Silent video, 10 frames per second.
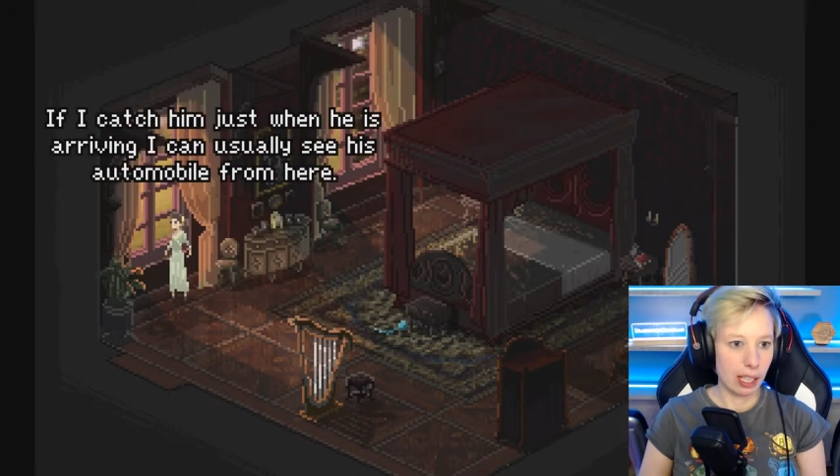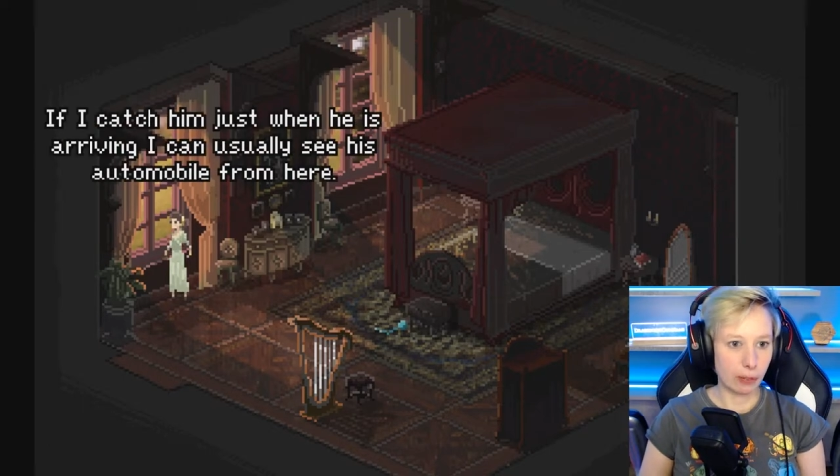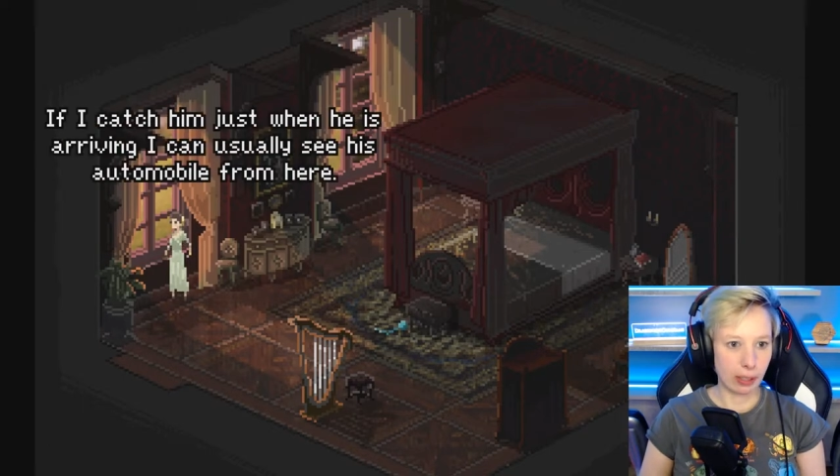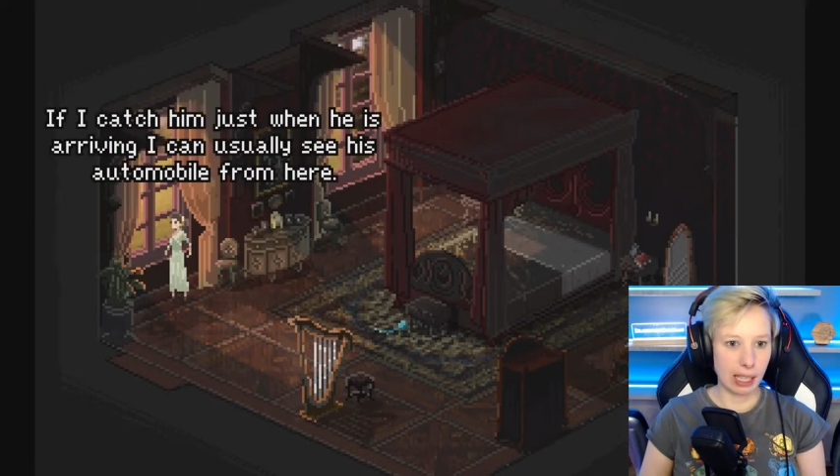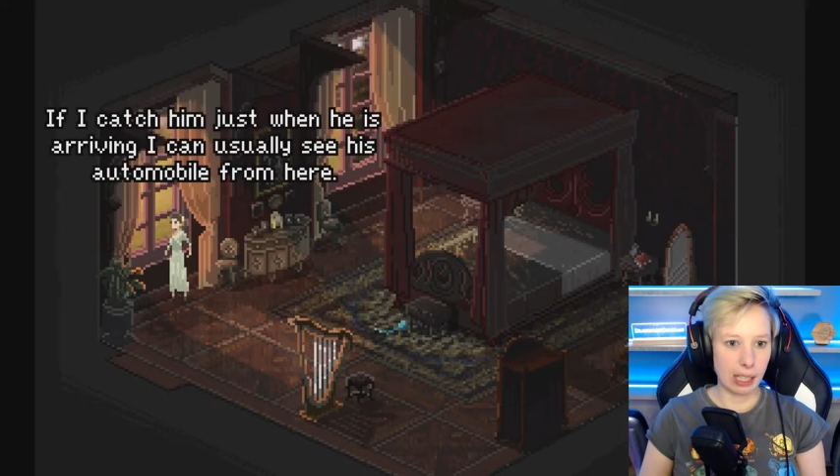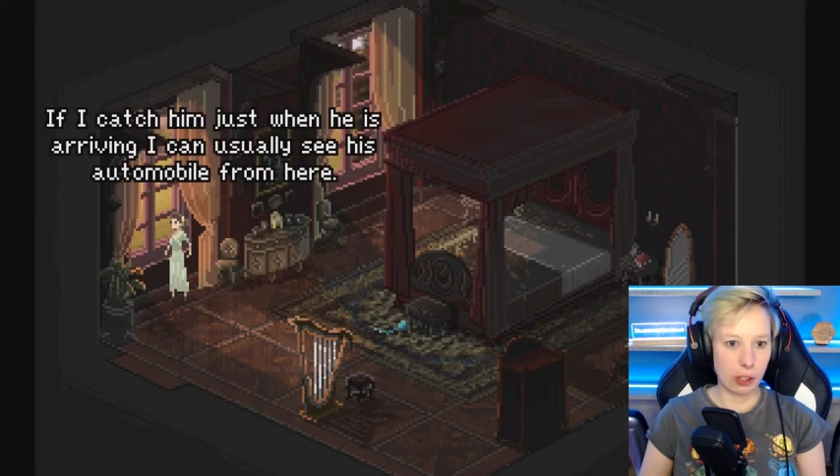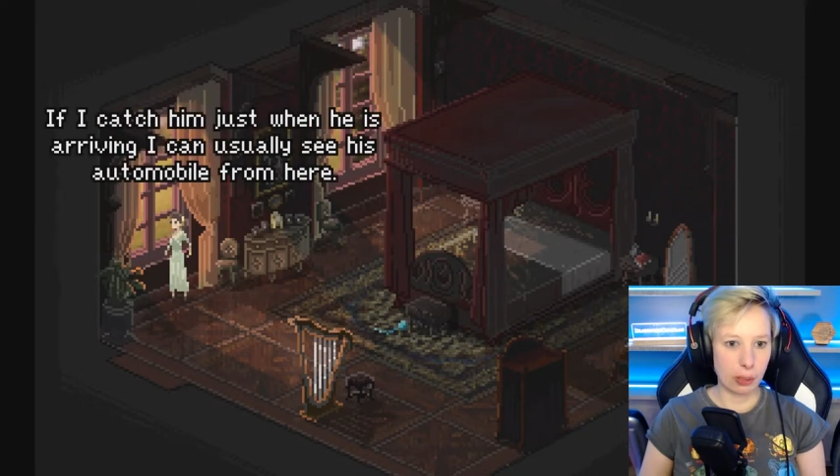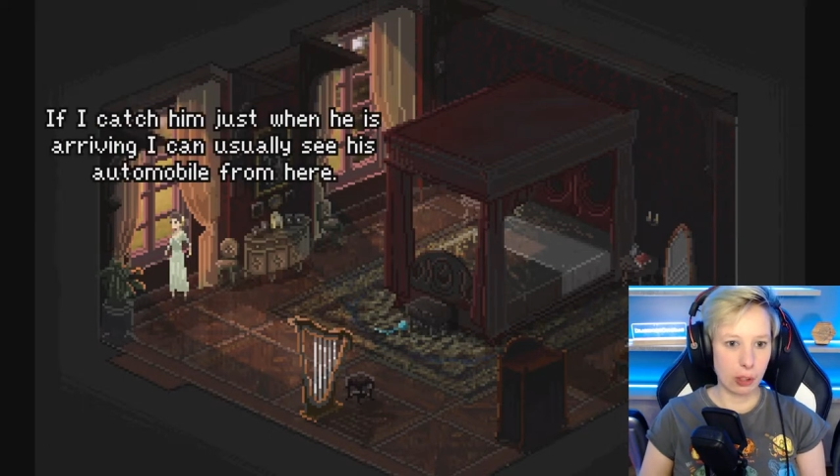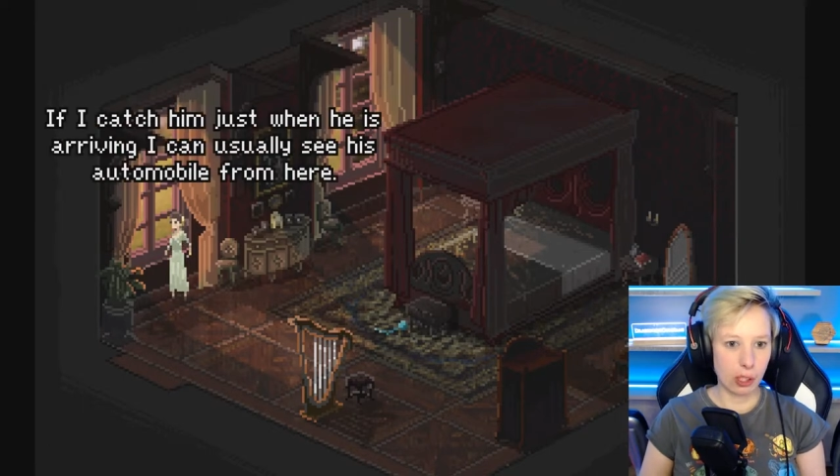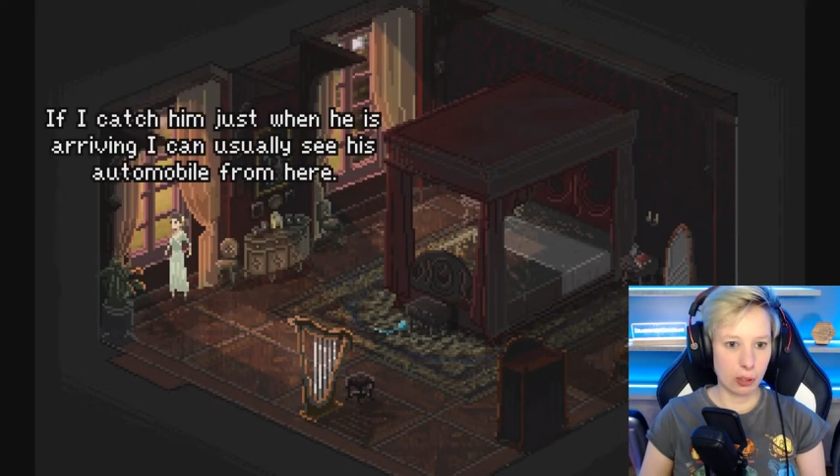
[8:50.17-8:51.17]
If I catch
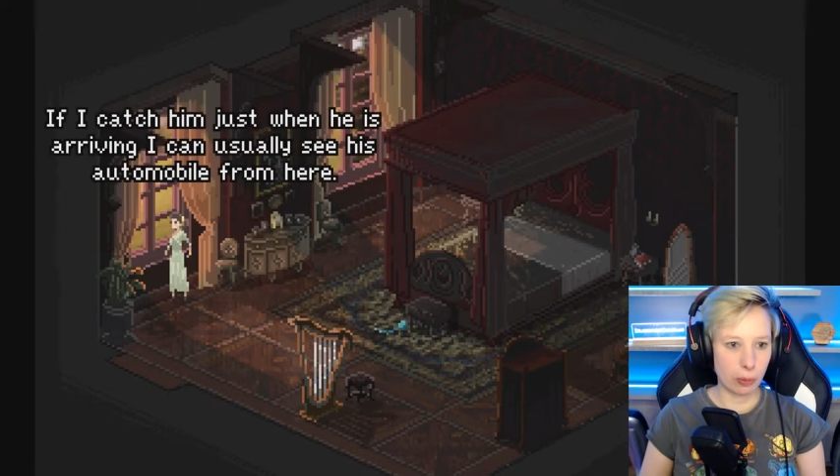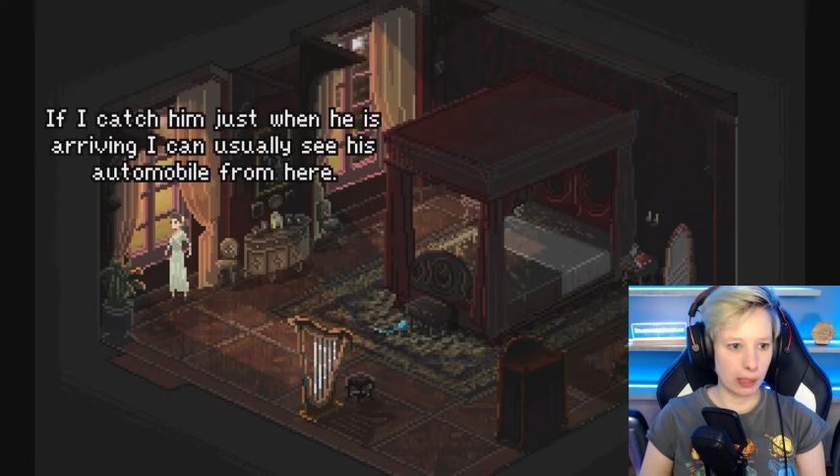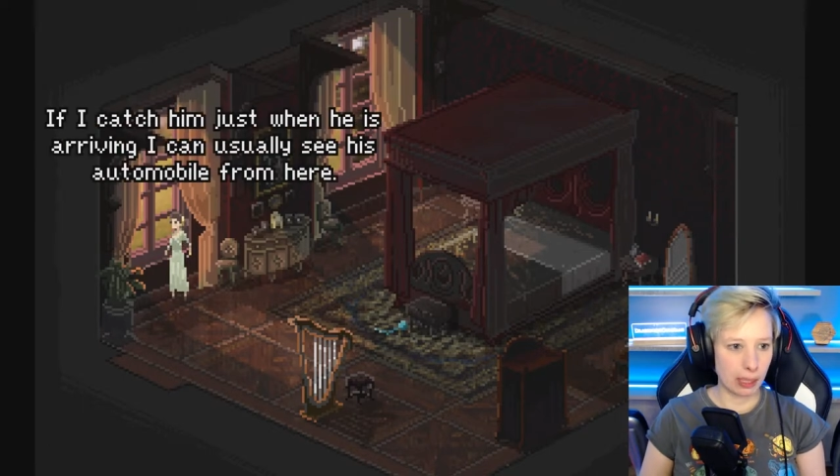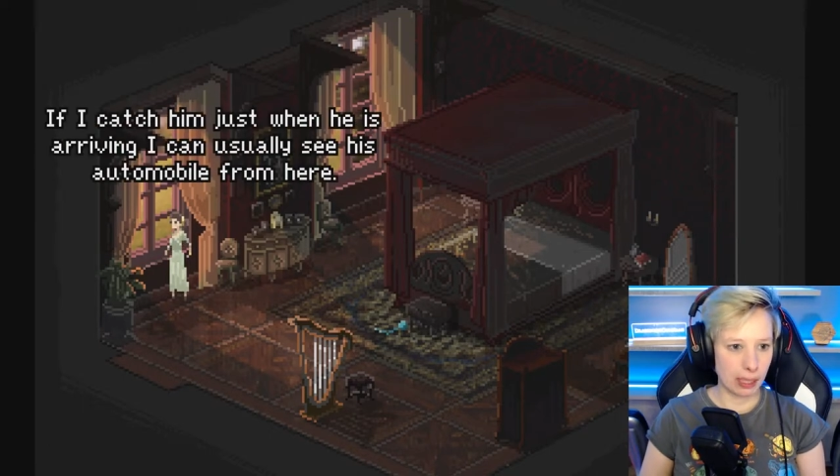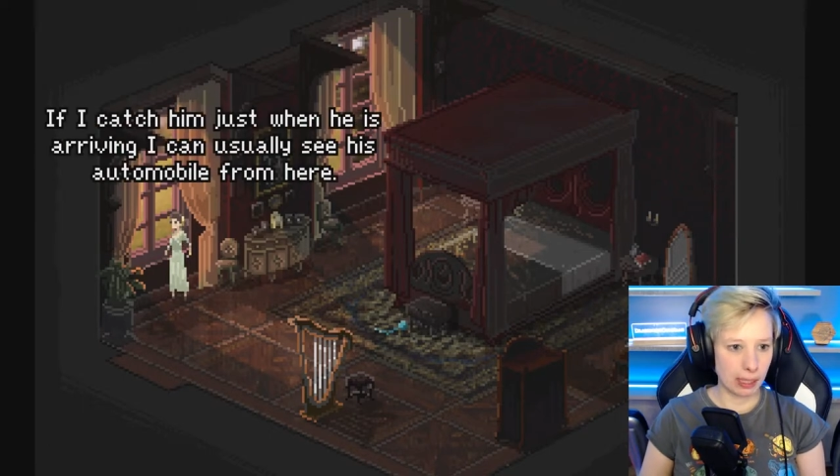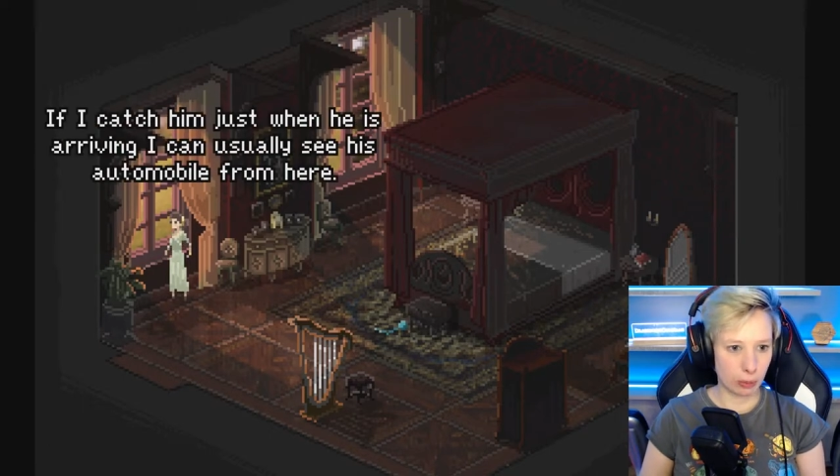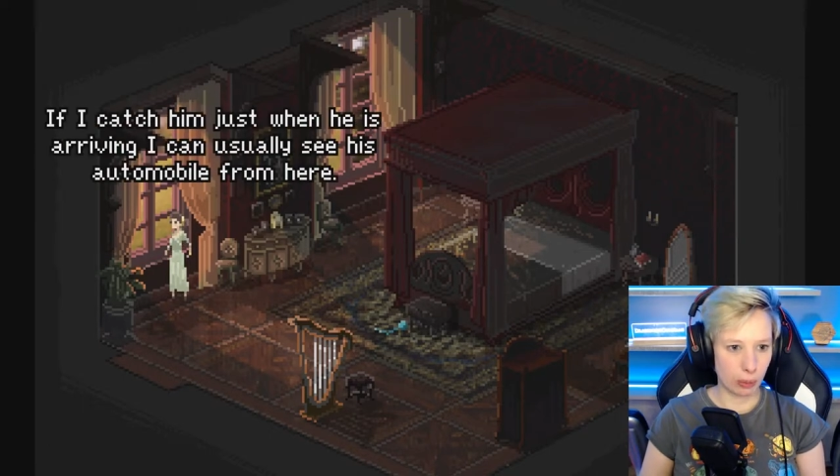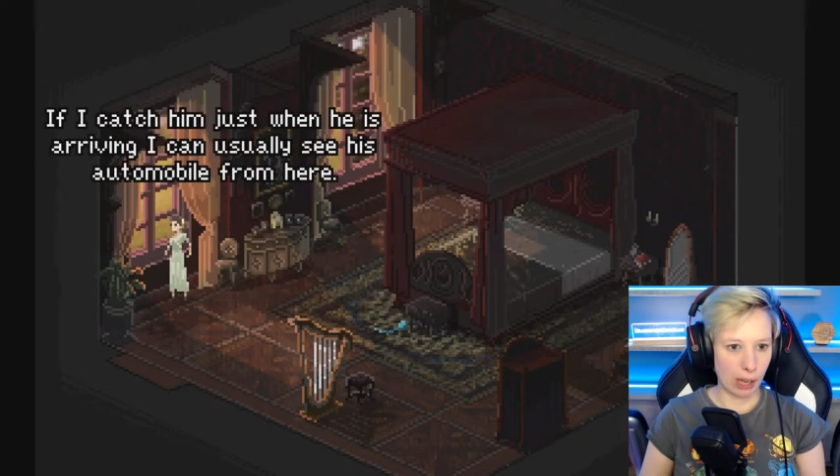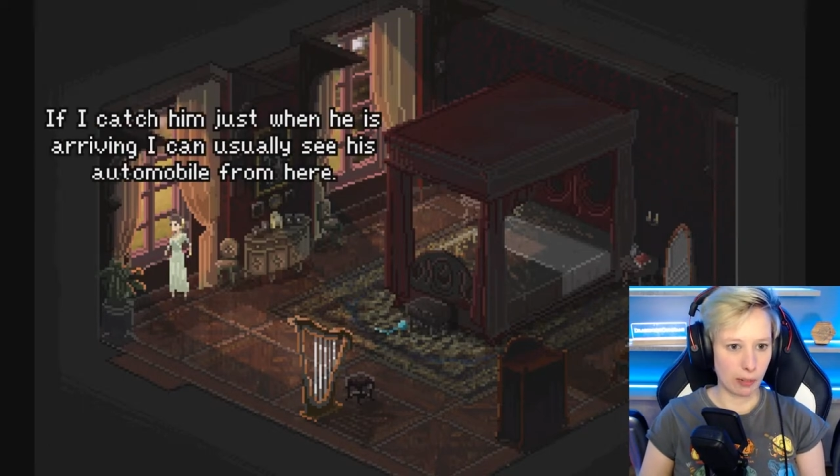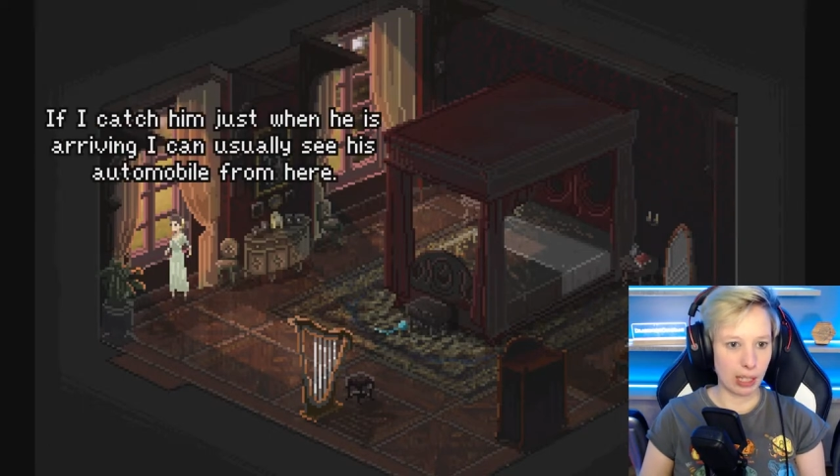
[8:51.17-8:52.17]
him just when he is
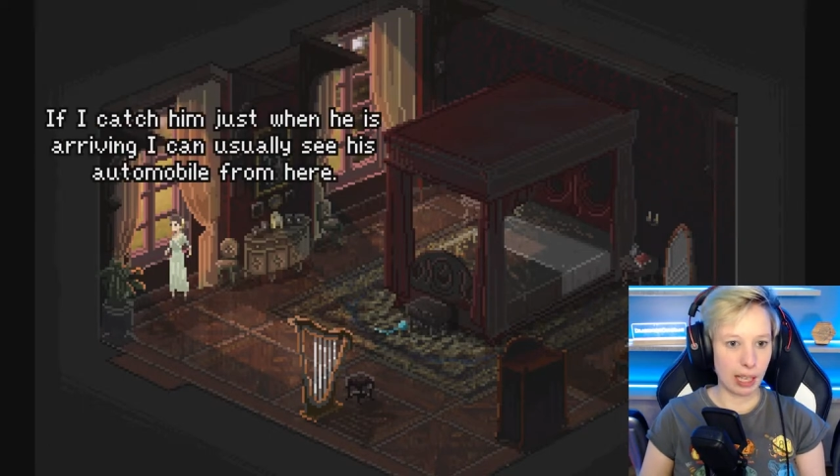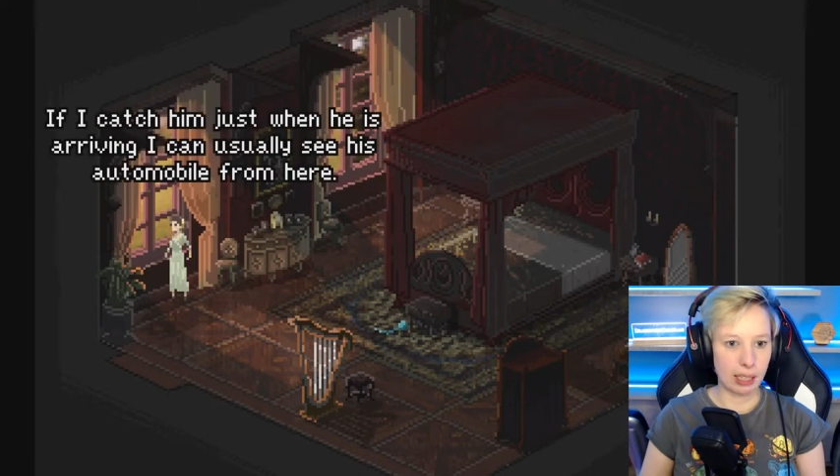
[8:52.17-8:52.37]
arriving,